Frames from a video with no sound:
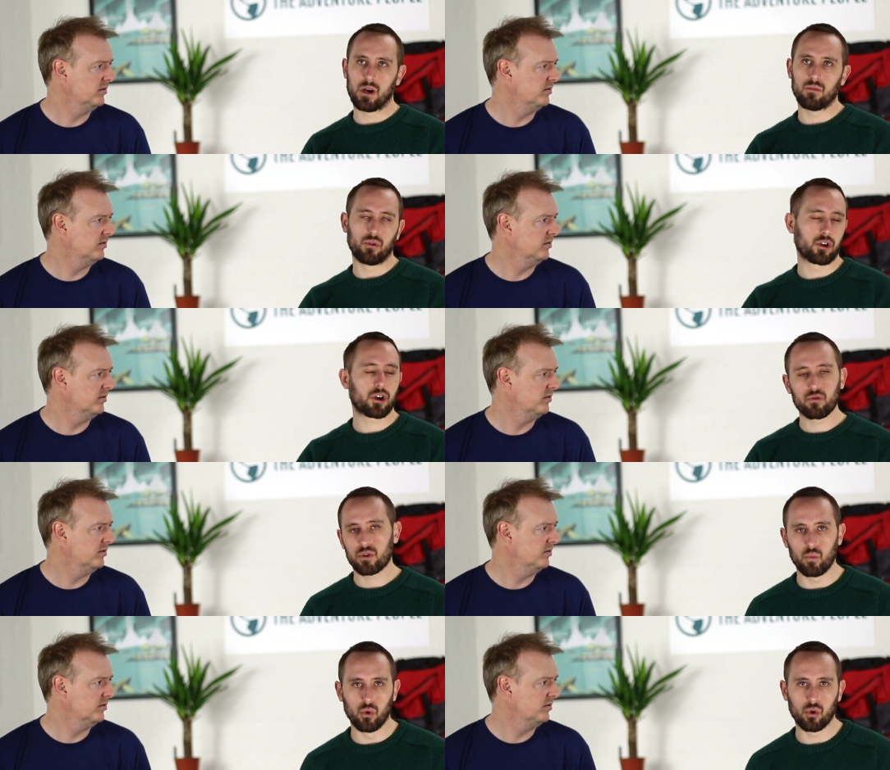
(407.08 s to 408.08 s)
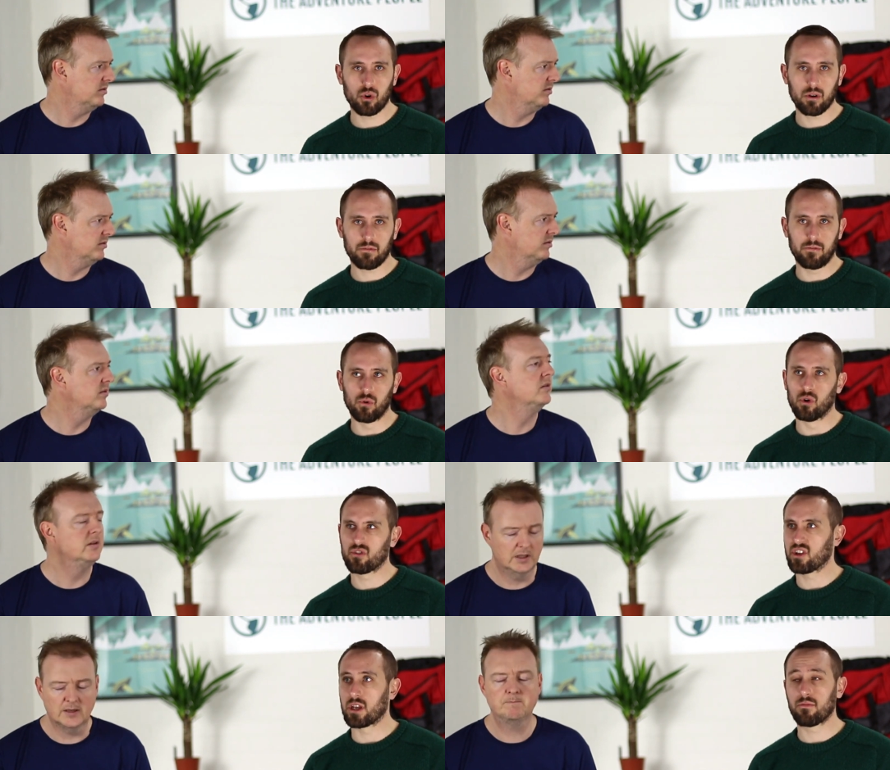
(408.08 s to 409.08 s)
Speaker 1: out on a country walk for
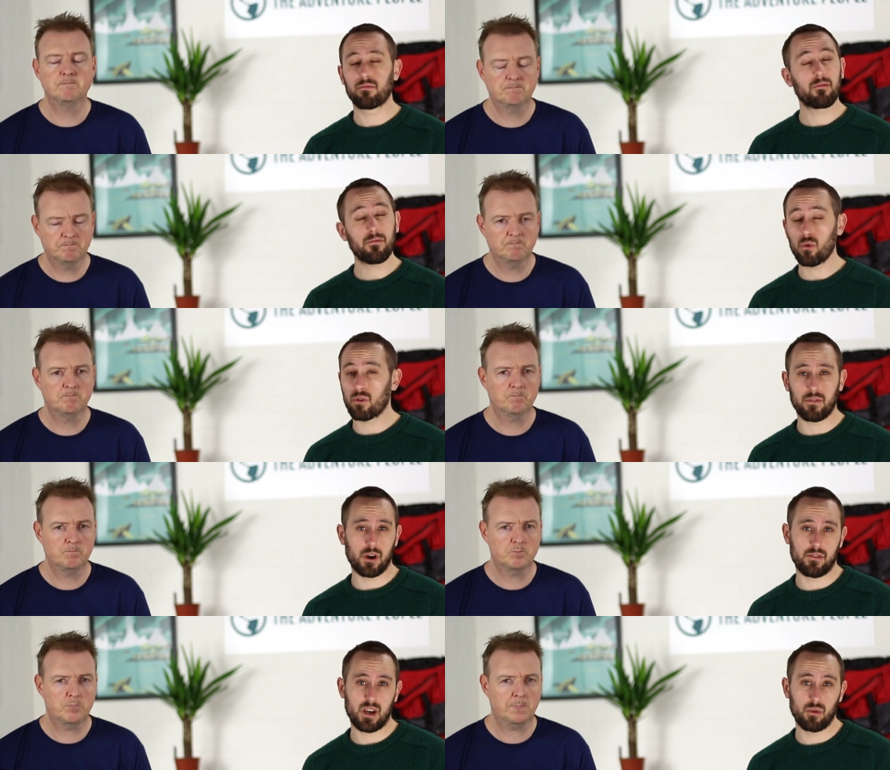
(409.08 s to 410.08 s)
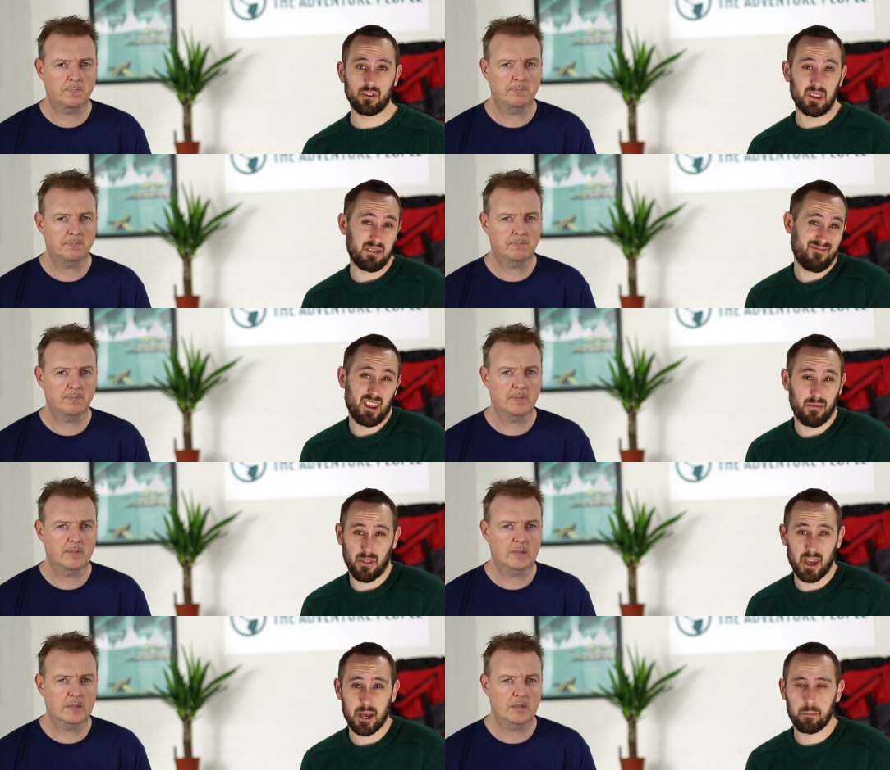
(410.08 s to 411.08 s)
say four or five hours, if
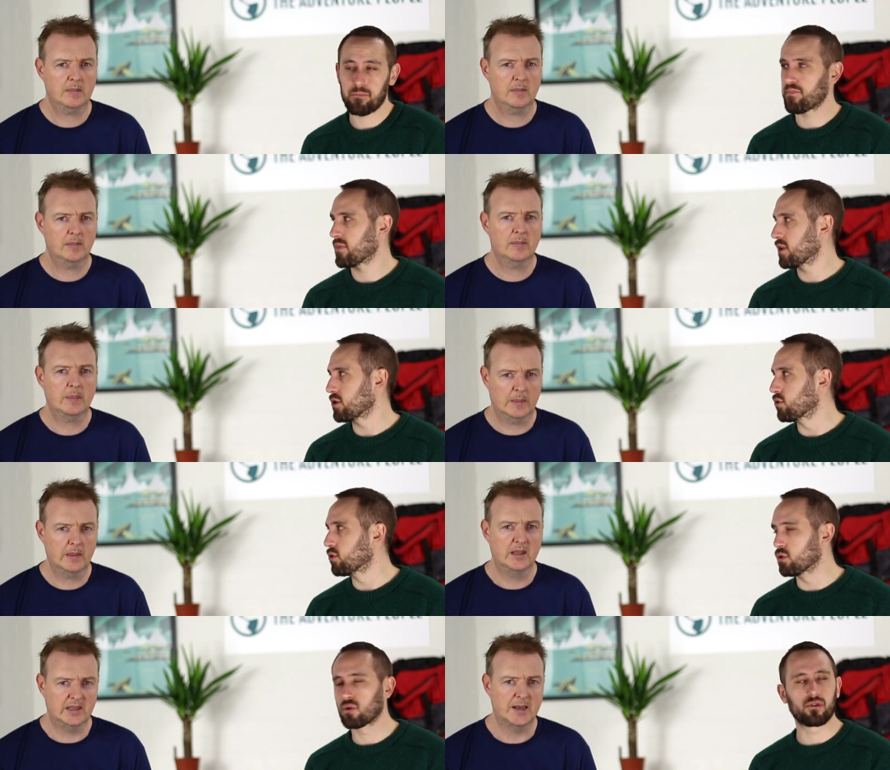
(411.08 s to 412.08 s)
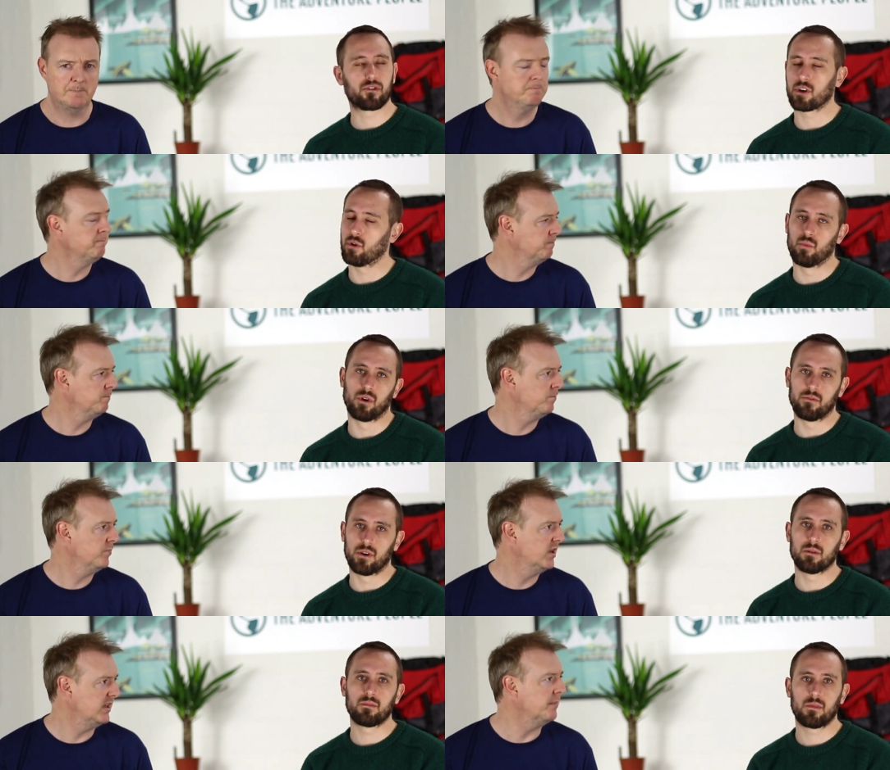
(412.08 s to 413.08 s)
that, you're, you're good yeah. to go on one of
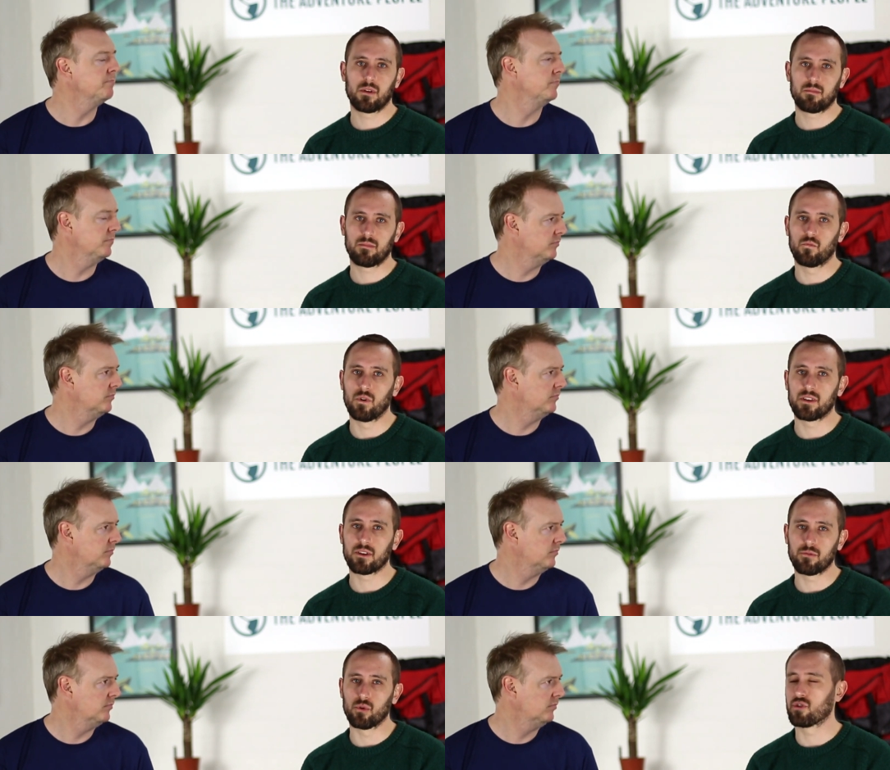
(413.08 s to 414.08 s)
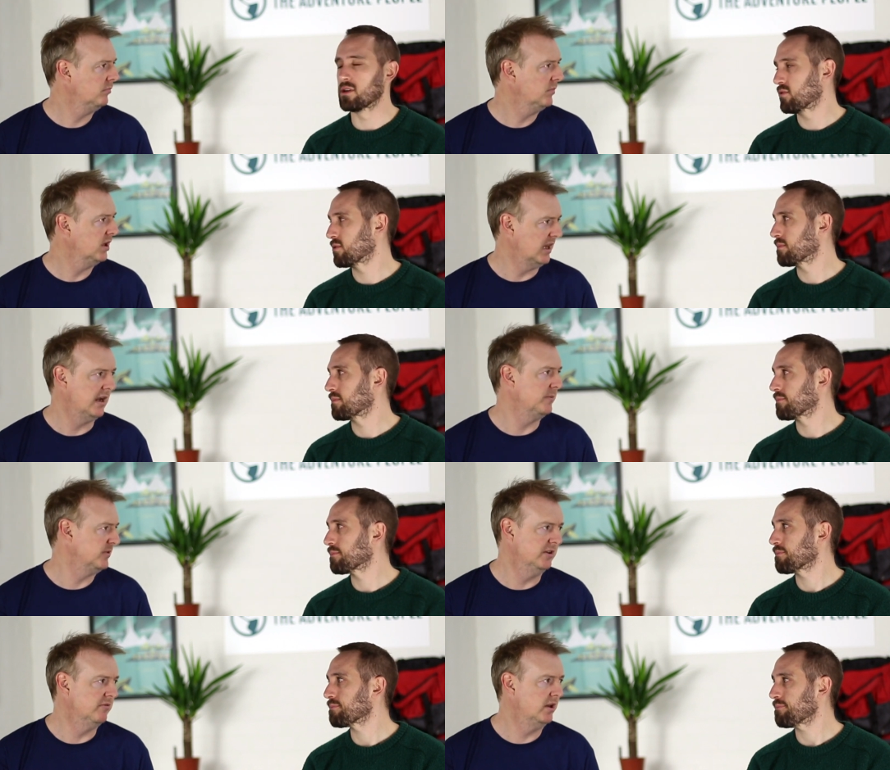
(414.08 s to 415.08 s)
our
Speaker 2: yeah. rating four trips. Yeah,
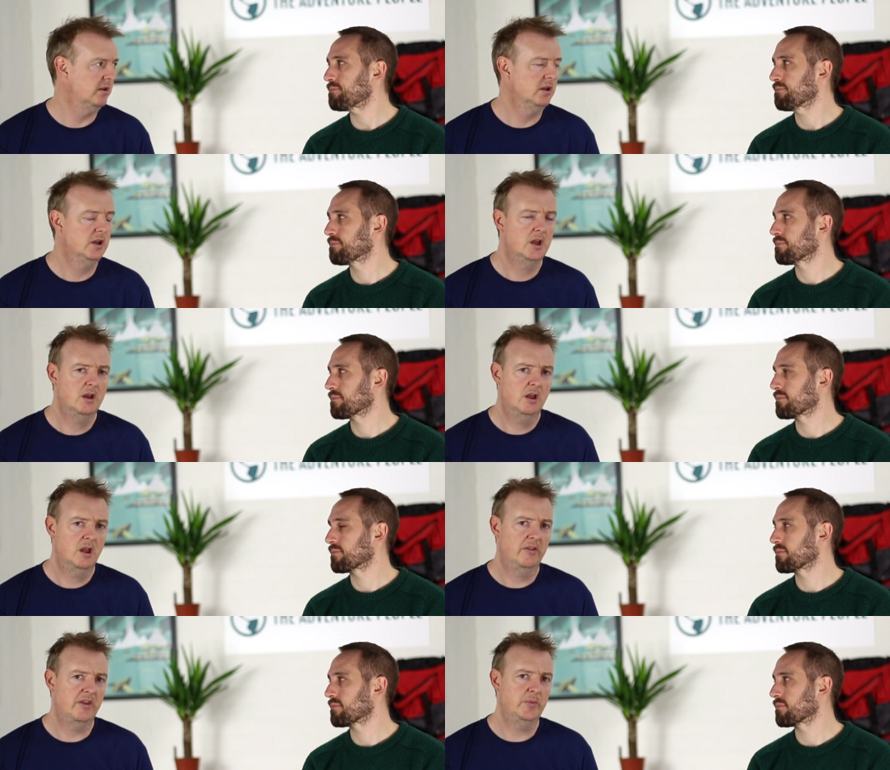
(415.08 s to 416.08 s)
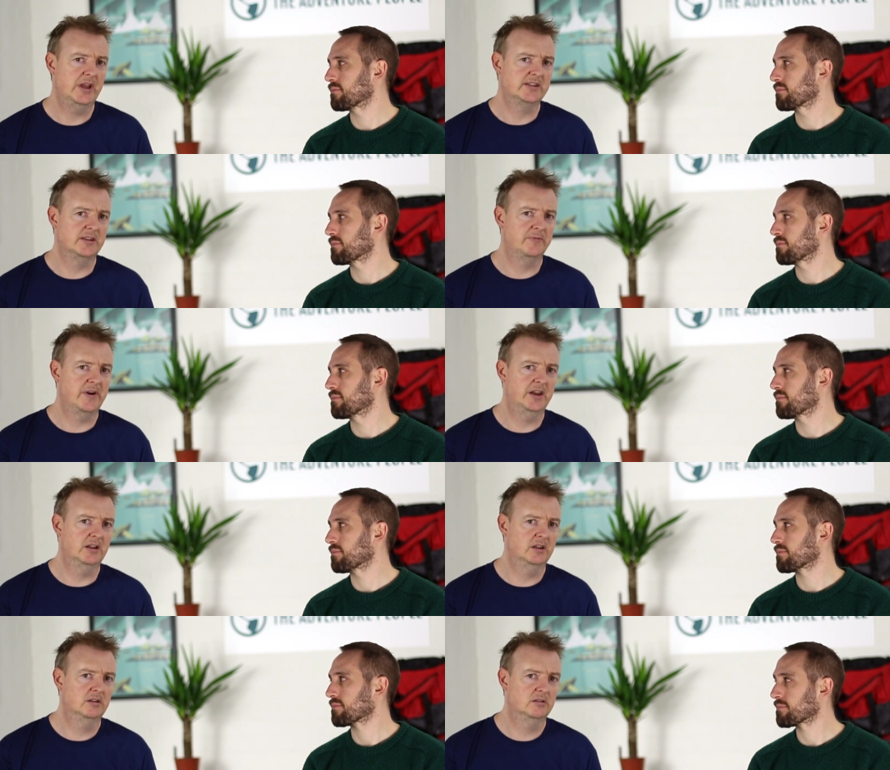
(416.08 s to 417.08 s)
absolutely right. And then we get to the
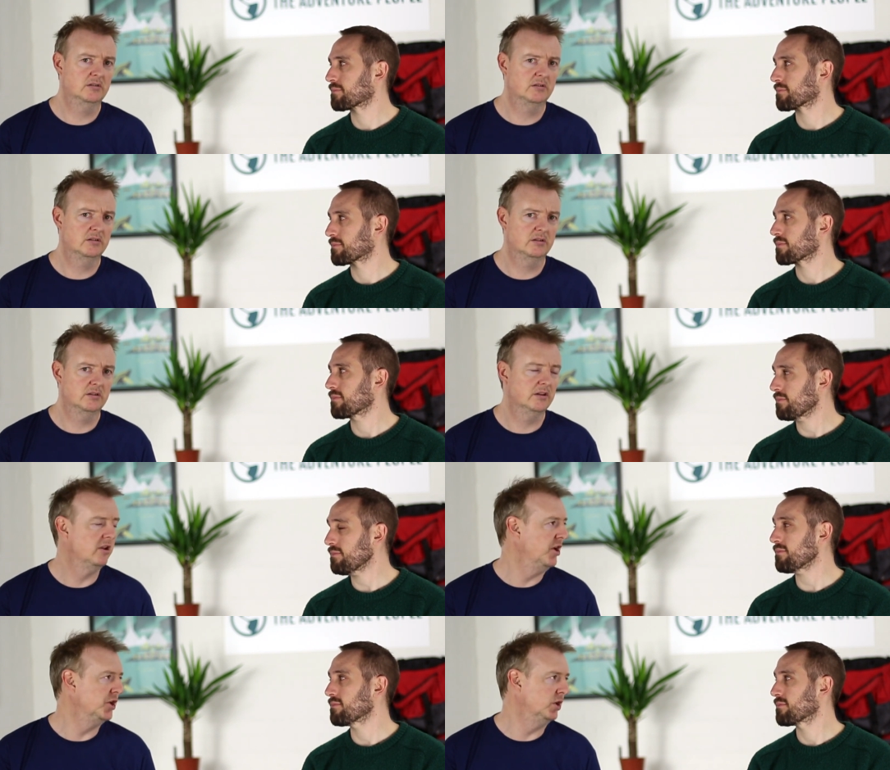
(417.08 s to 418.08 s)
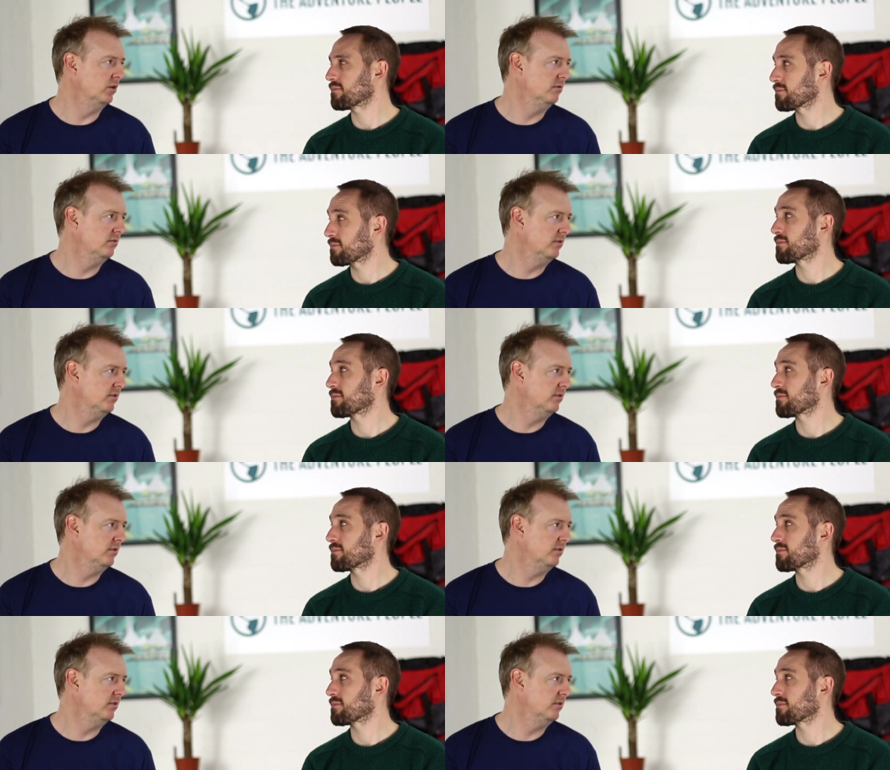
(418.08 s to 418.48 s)
final hurdle,